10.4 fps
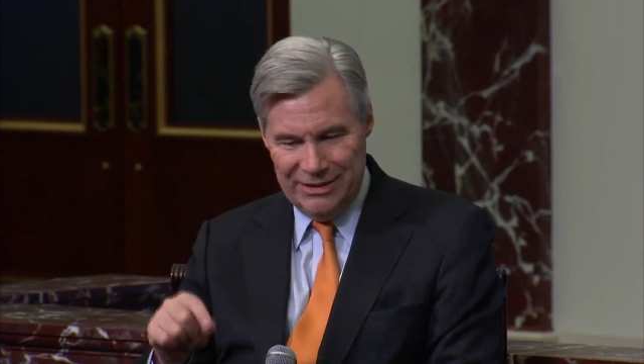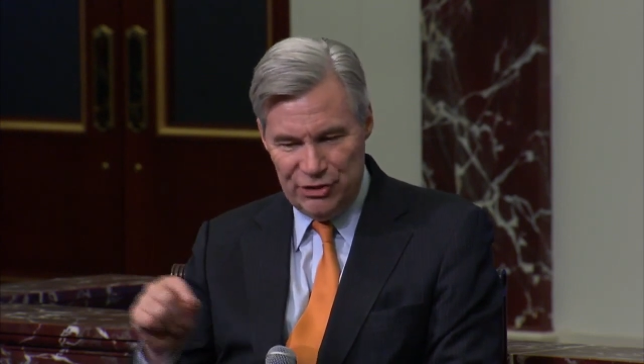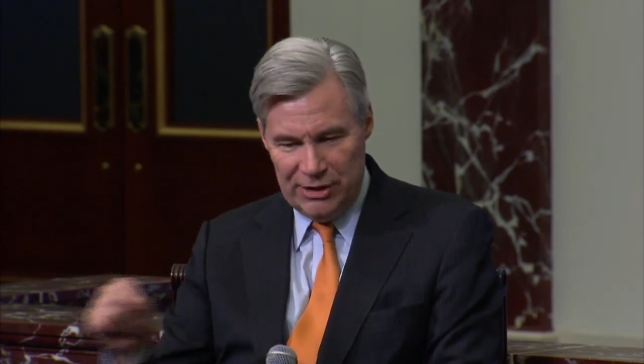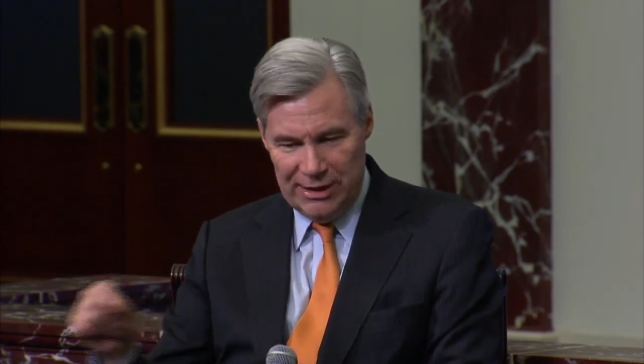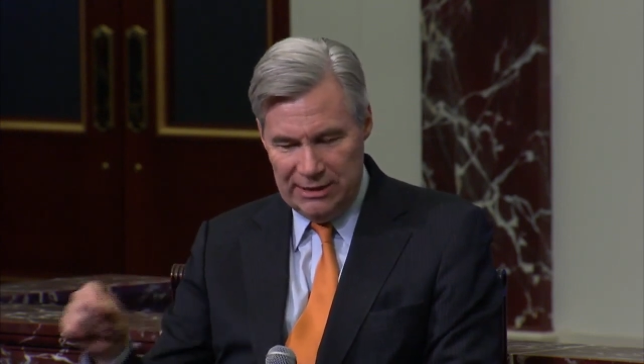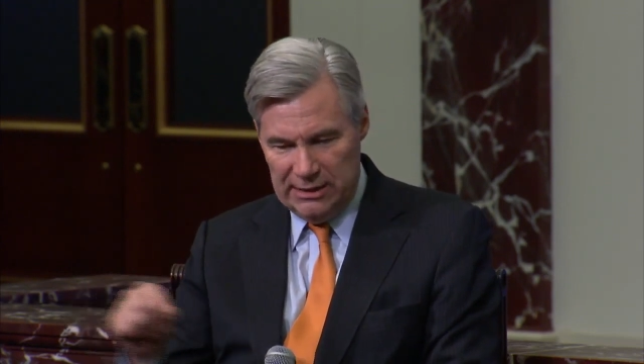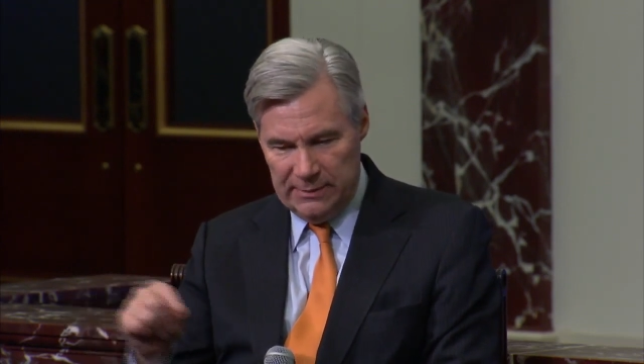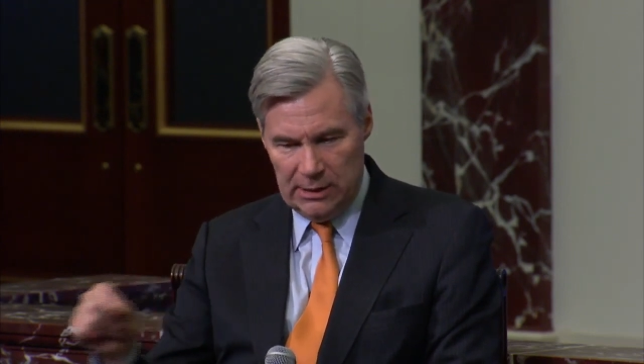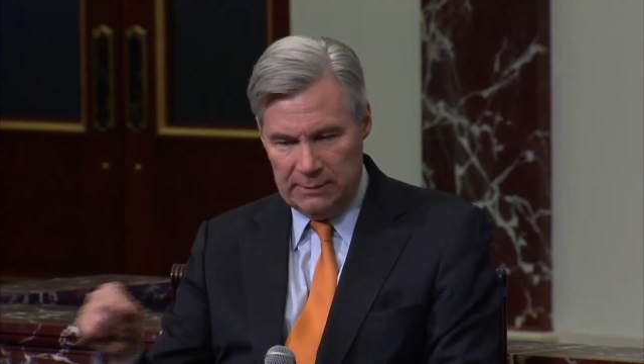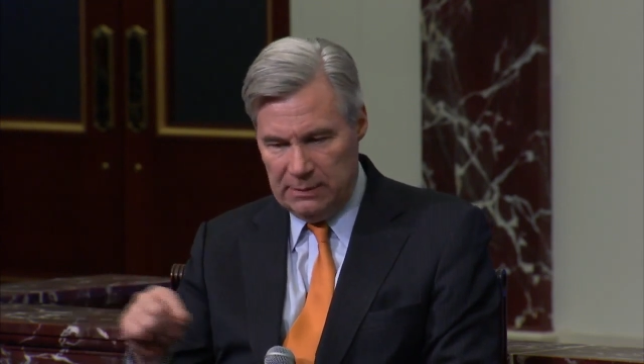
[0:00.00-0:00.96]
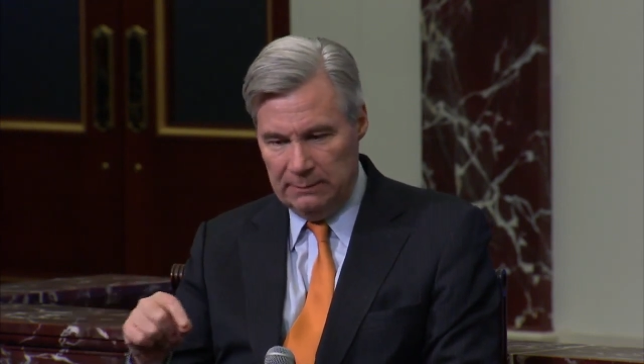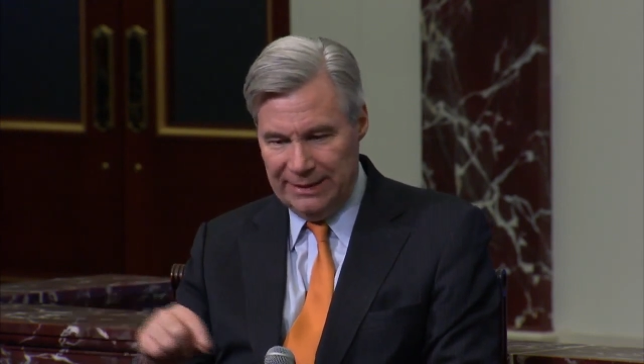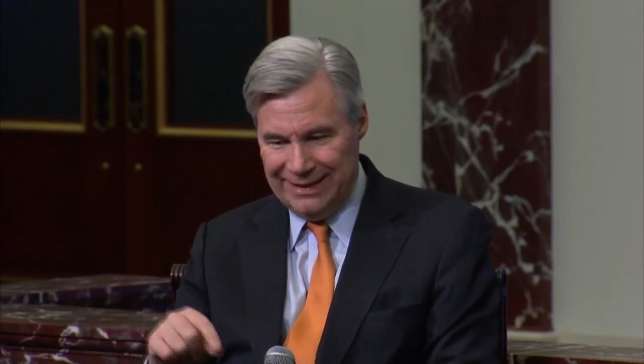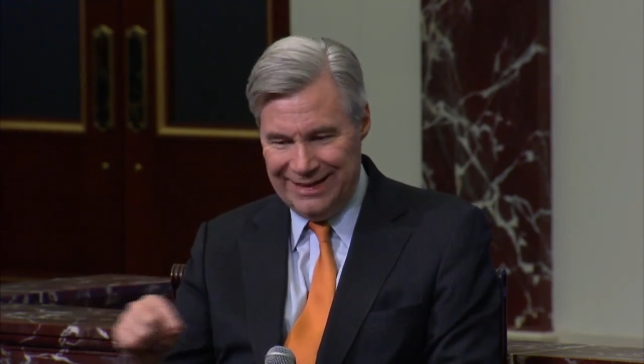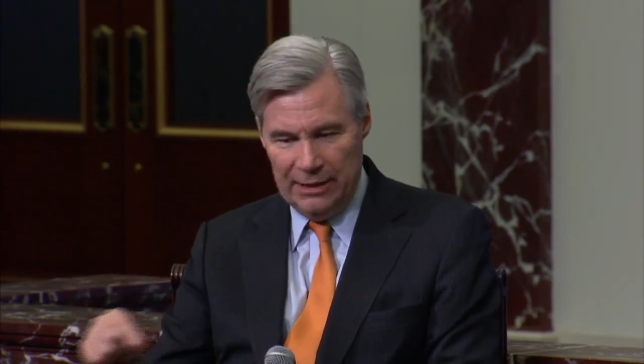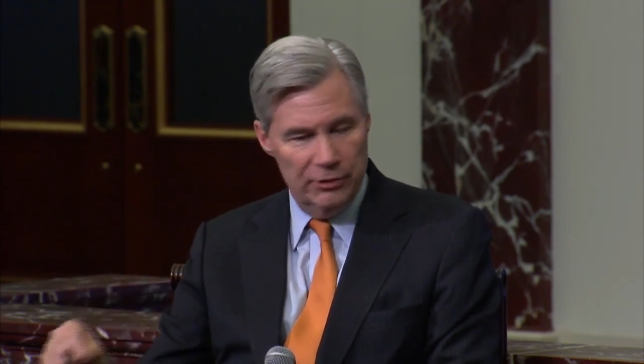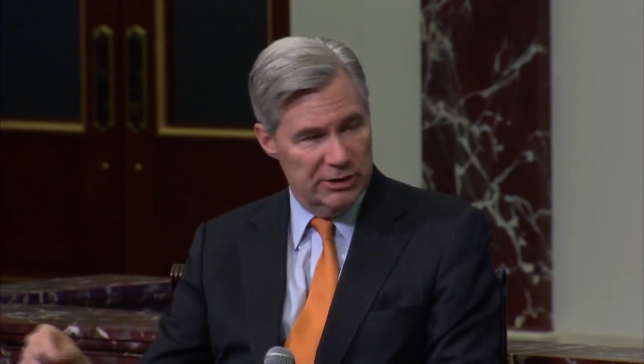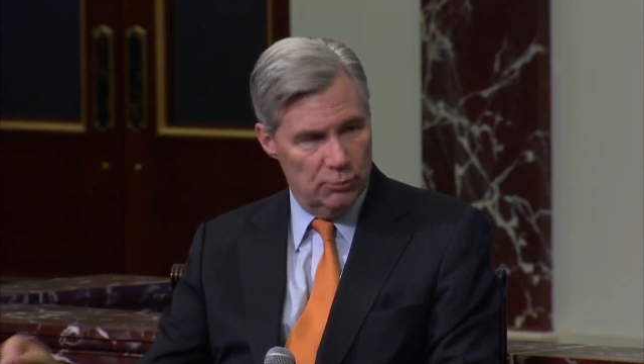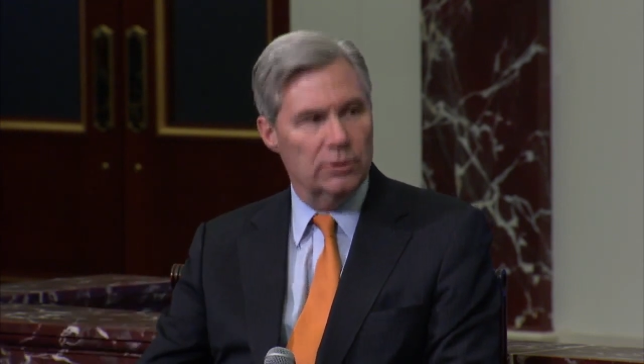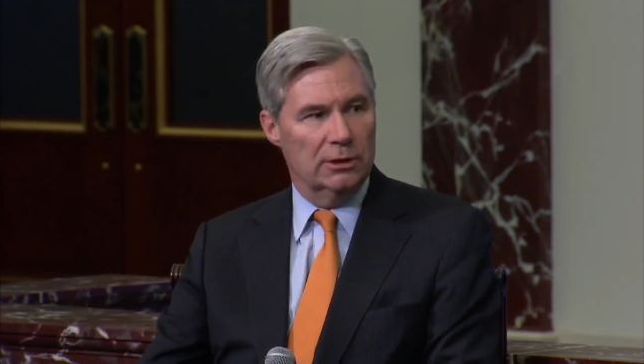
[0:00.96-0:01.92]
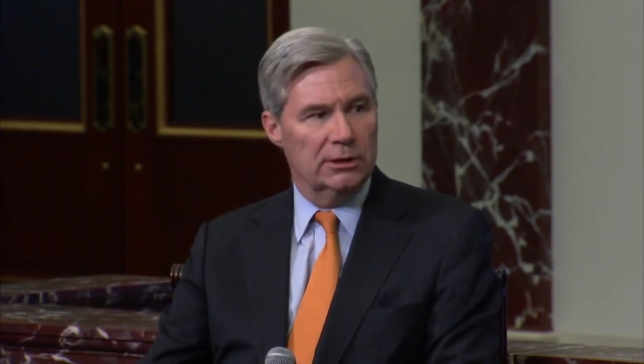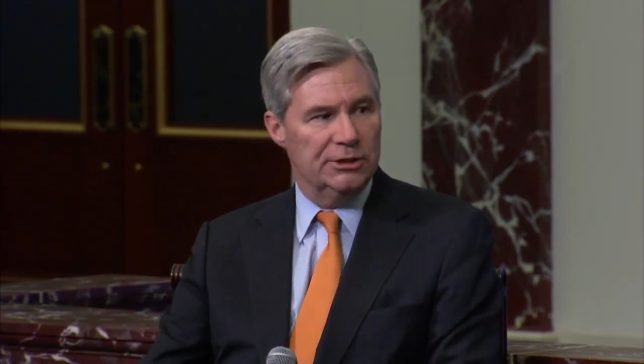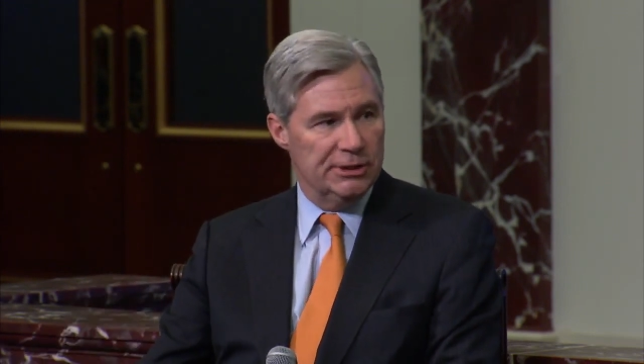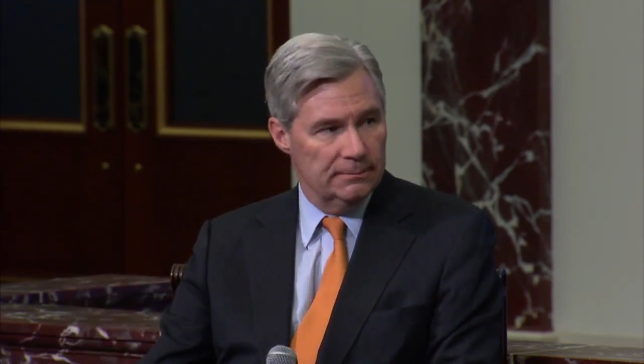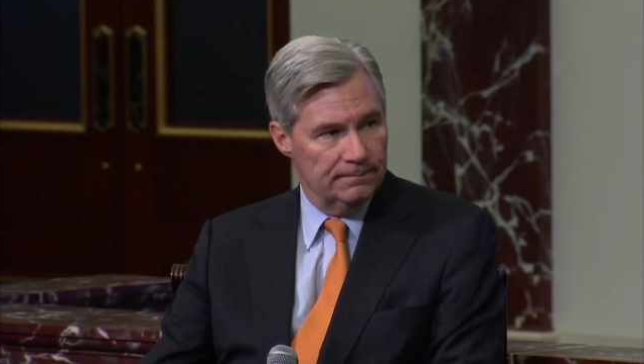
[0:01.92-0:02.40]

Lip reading: educate the American public in how this works.